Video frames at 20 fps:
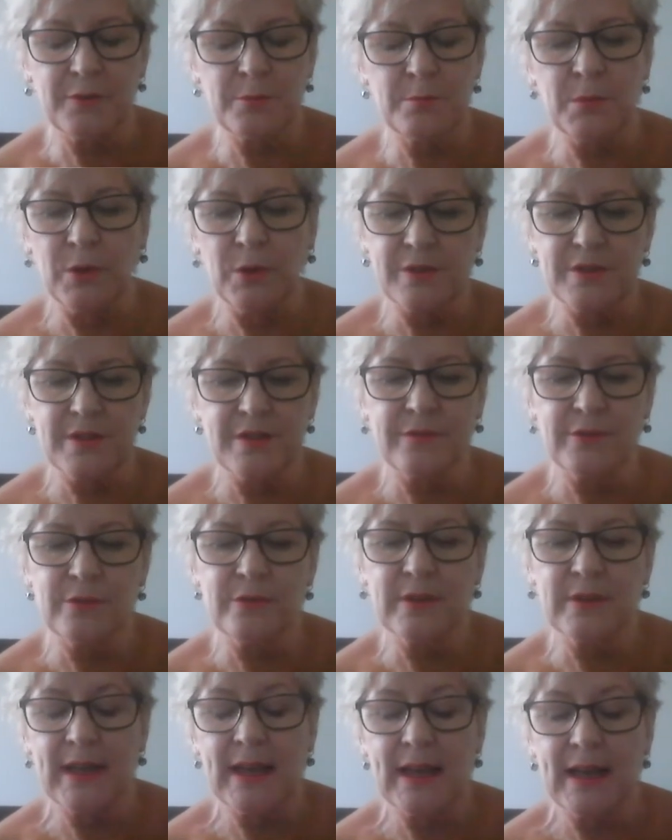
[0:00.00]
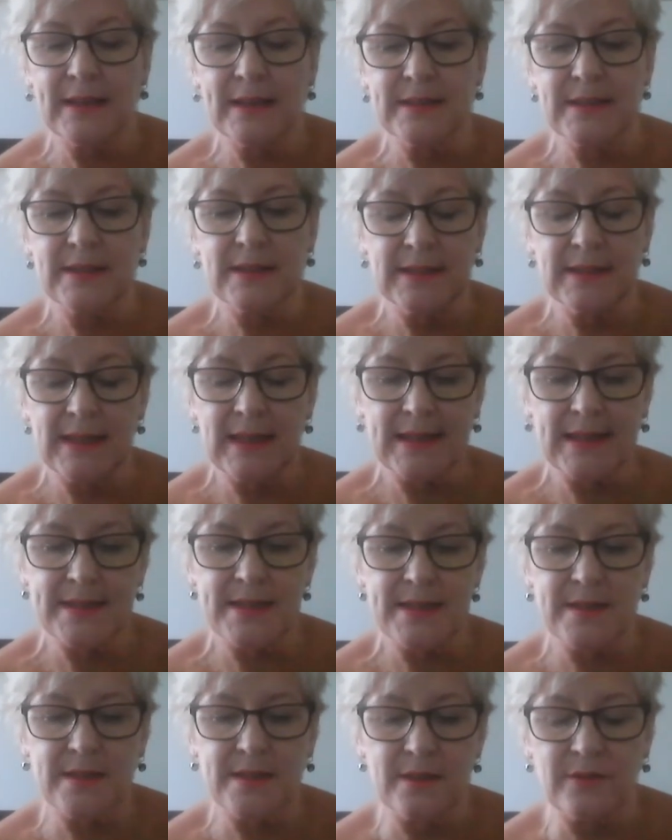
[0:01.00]
mocks, if you get less
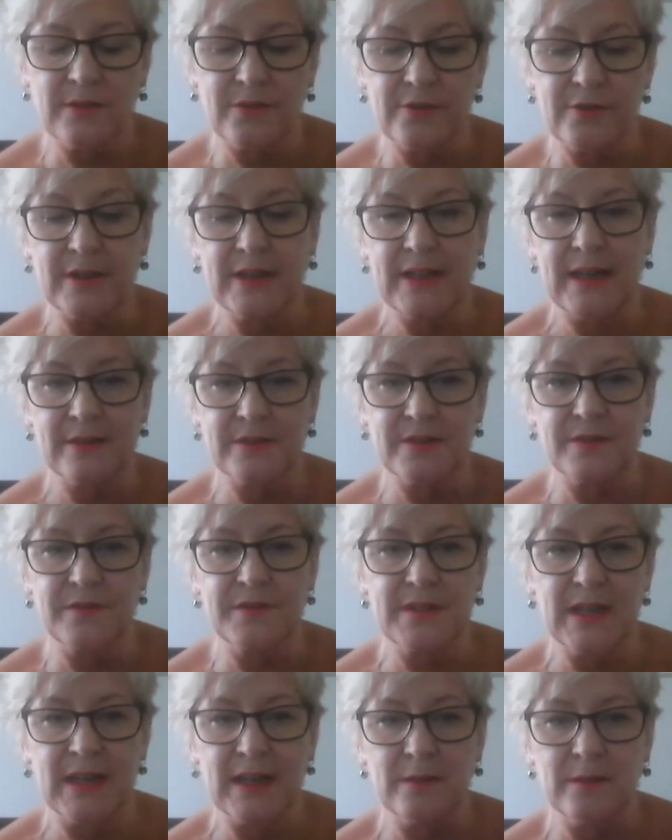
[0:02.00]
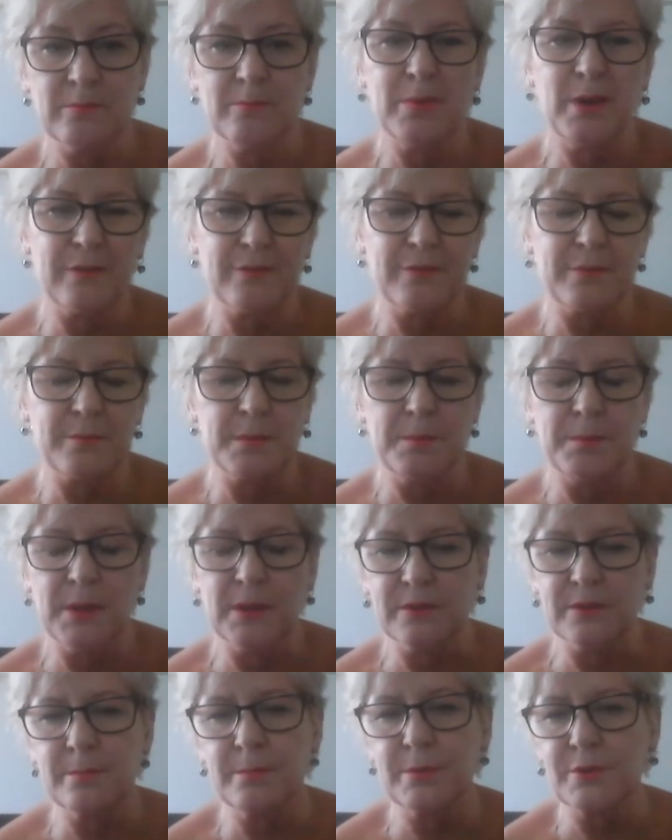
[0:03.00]
than 3 out of 10, apart from the
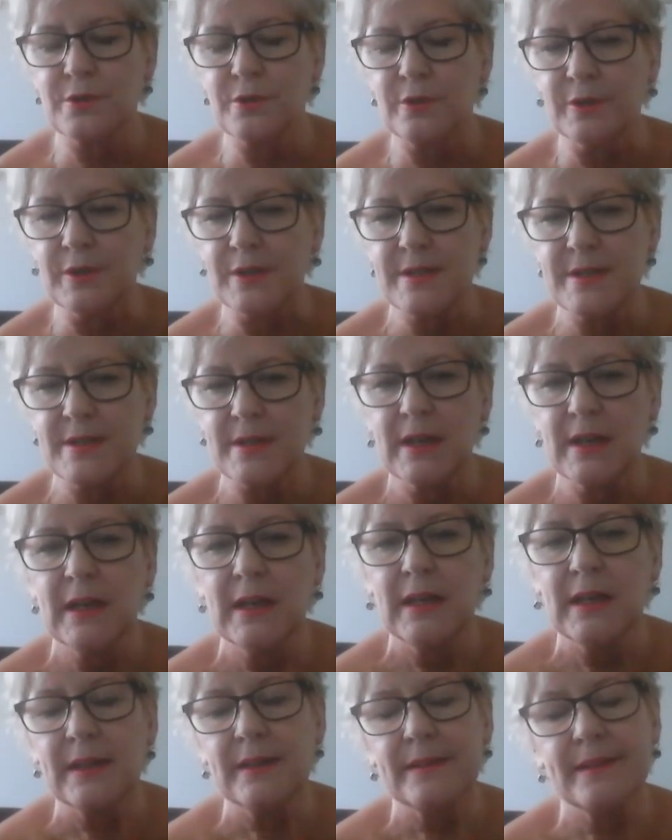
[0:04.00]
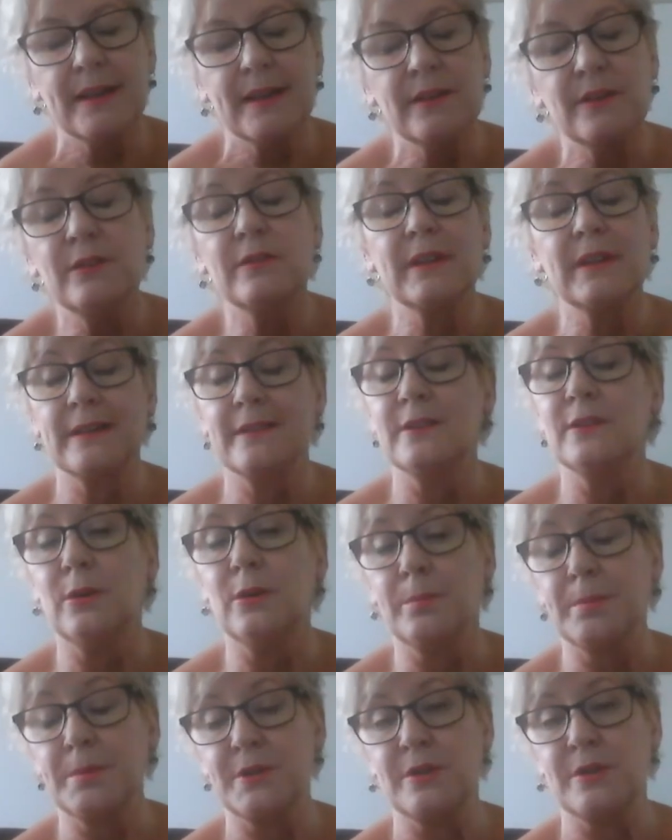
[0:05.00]
multiple choice, then you get an
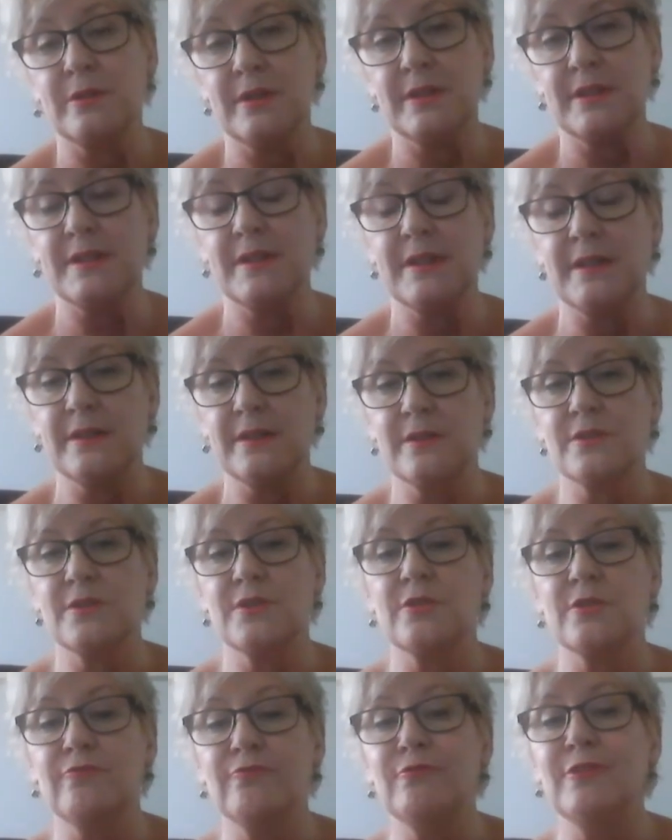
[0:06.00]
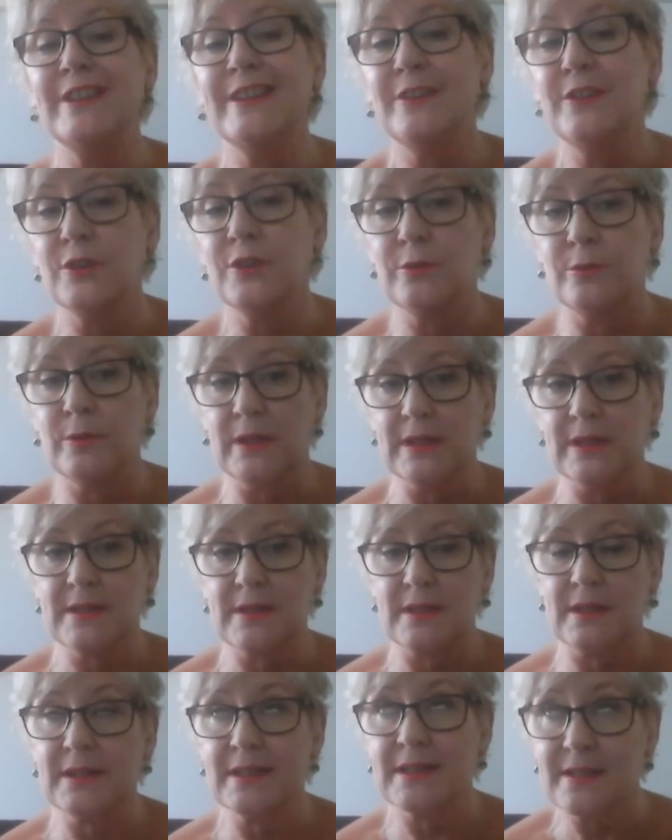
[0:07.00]
opportunity to redo it,
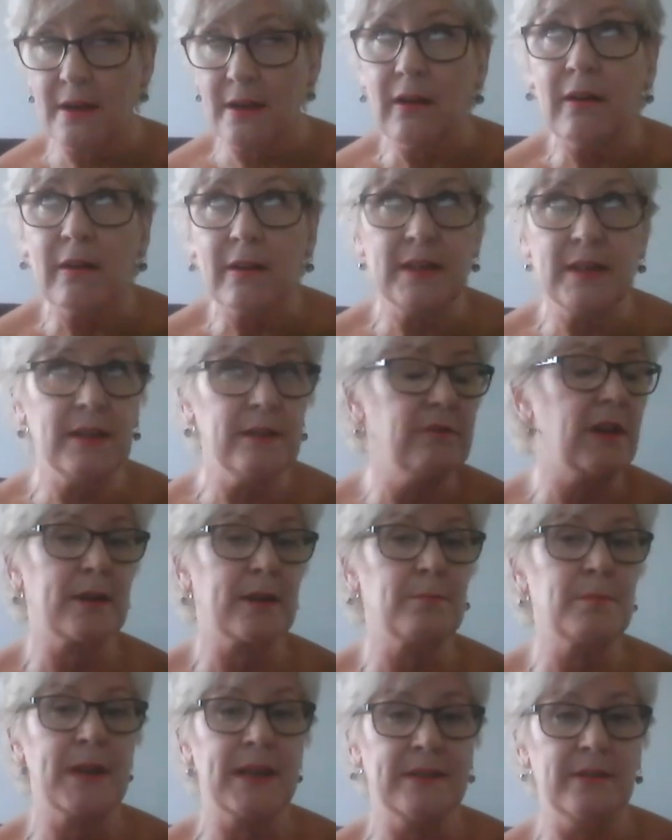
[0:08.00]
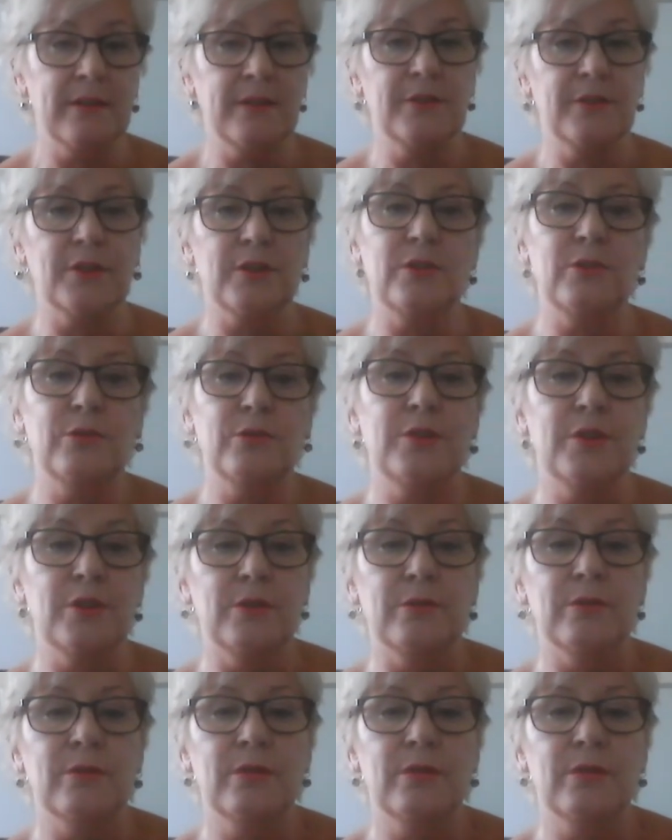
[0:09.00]
and it's highly recommended that you do,